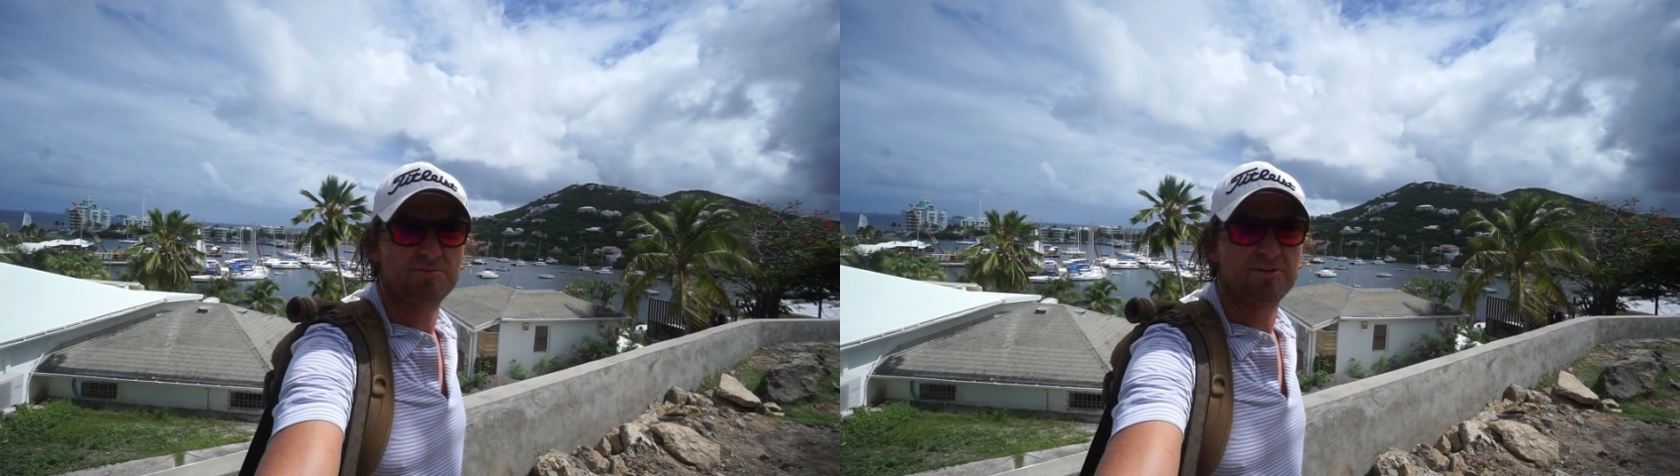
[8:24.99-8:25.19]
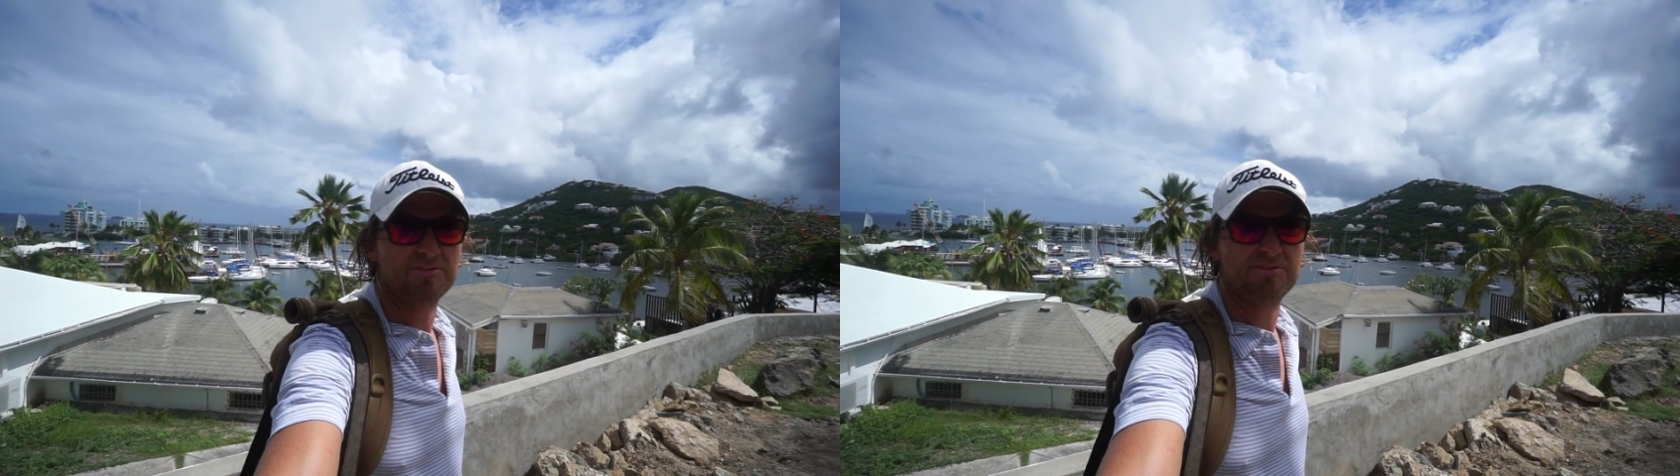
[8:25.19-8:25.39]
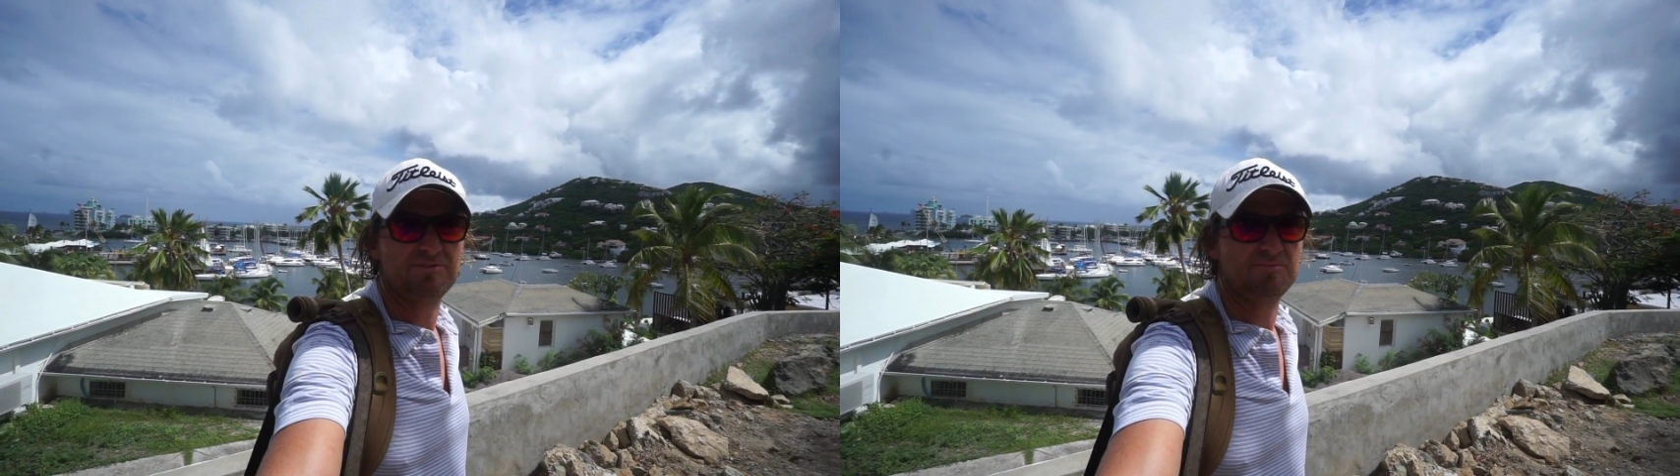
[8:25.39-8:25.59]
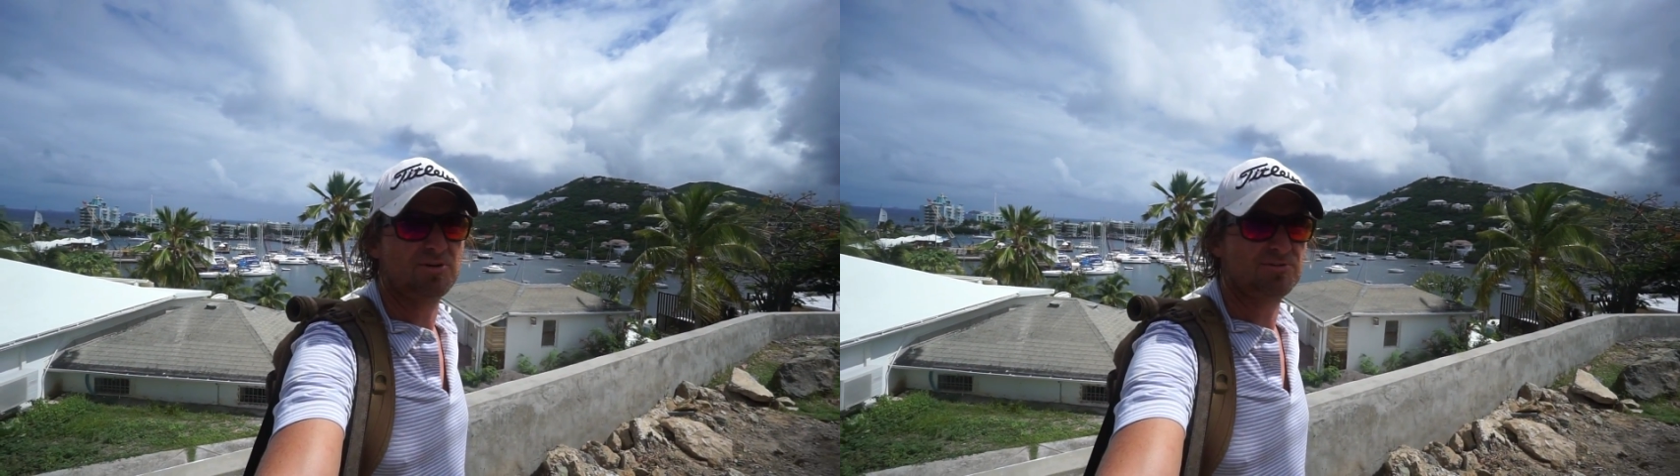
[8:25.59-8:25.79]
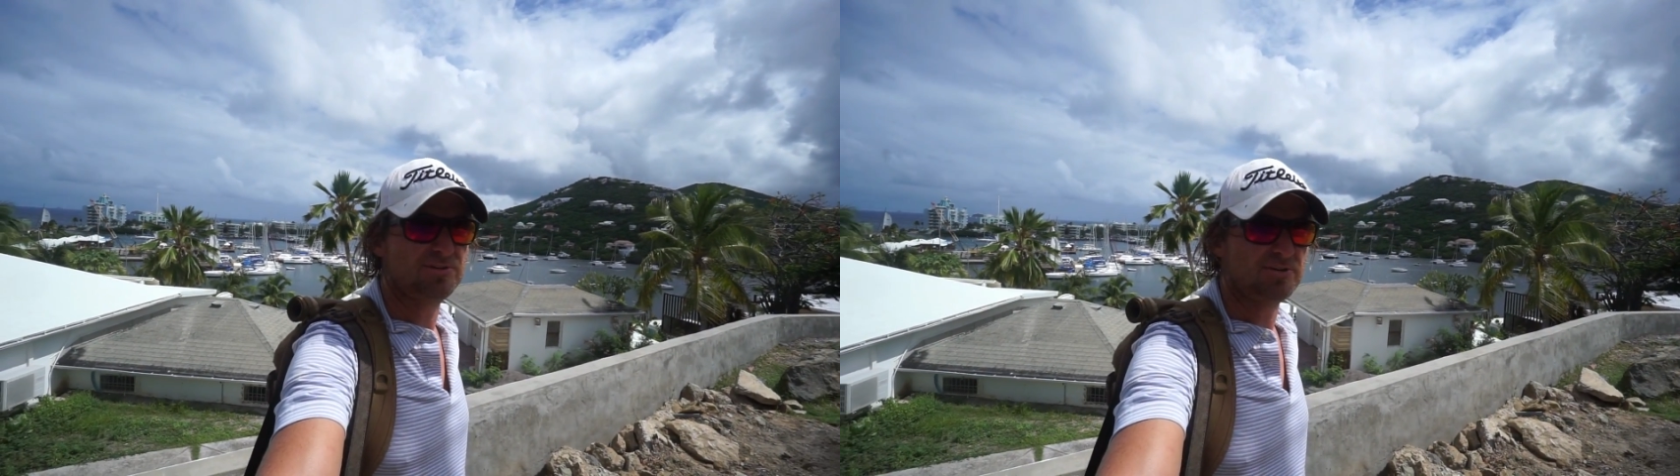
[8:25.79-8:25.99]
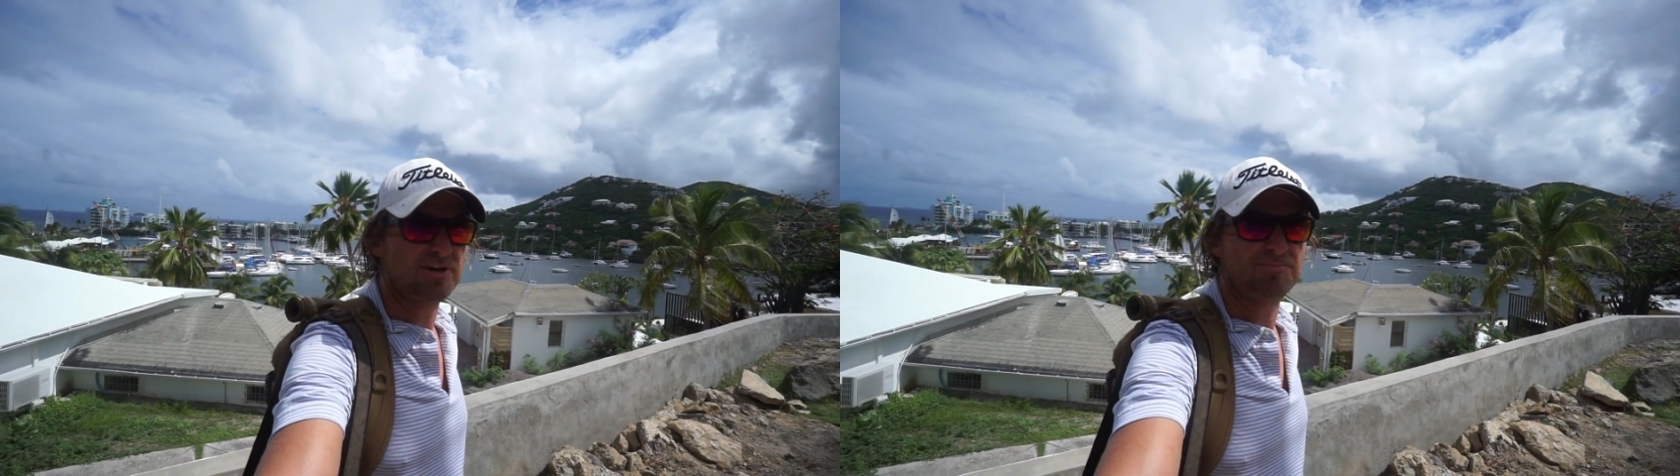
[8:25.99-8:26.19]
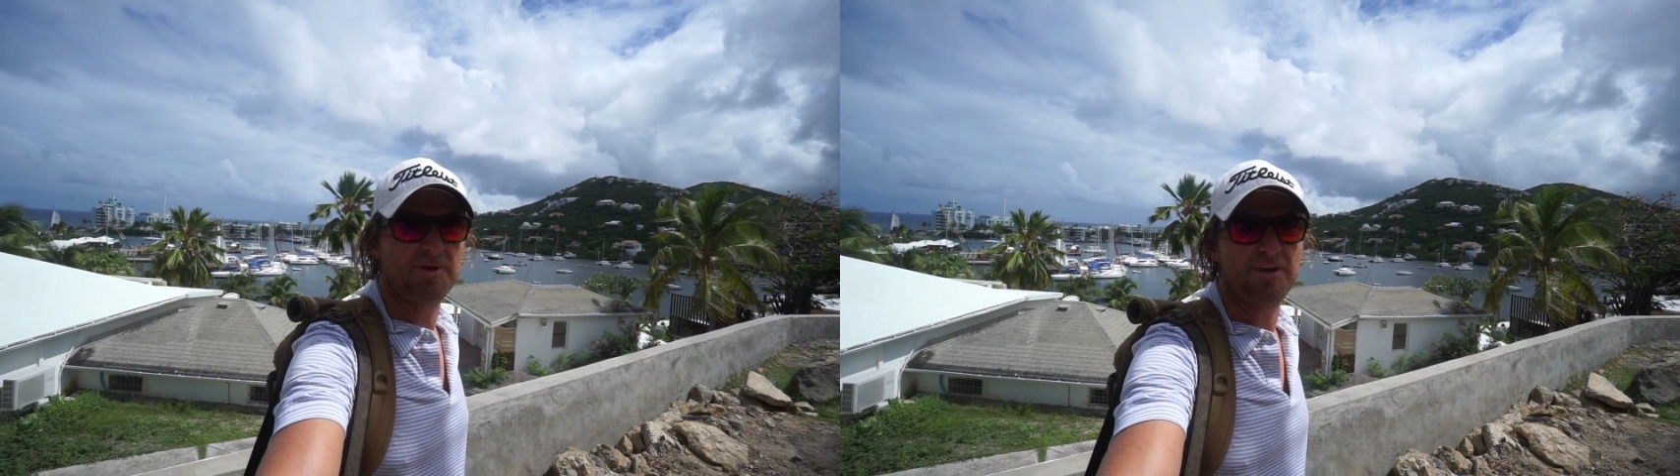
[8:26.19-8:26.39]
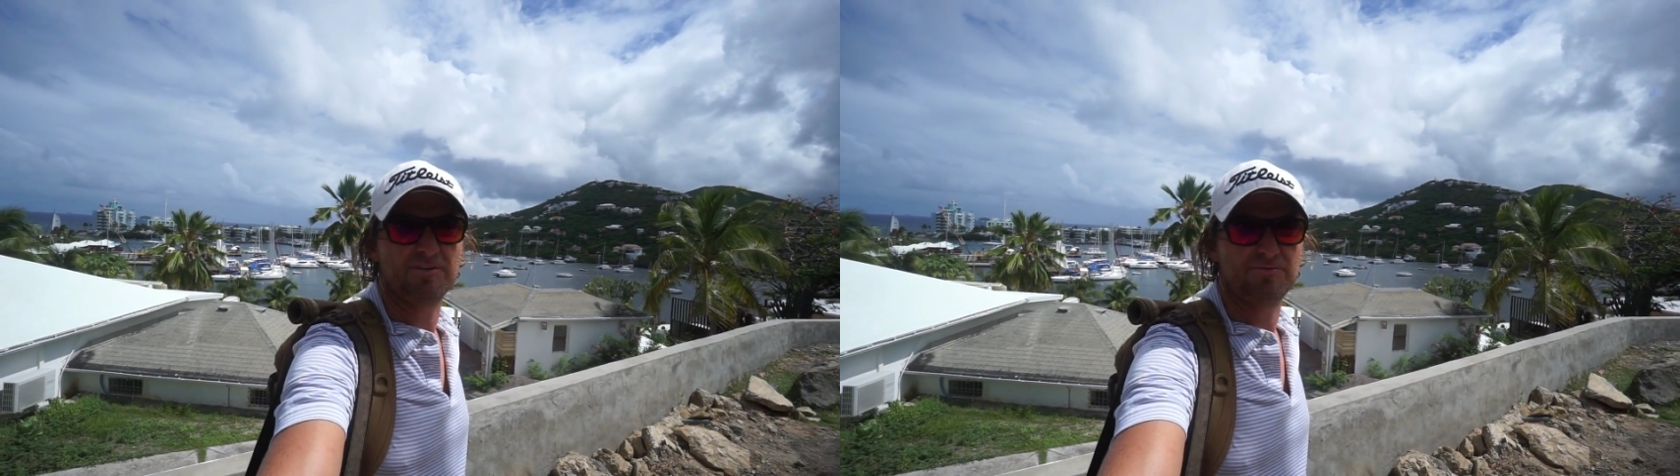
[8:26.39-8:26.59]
but nothing, mostly cosmetic.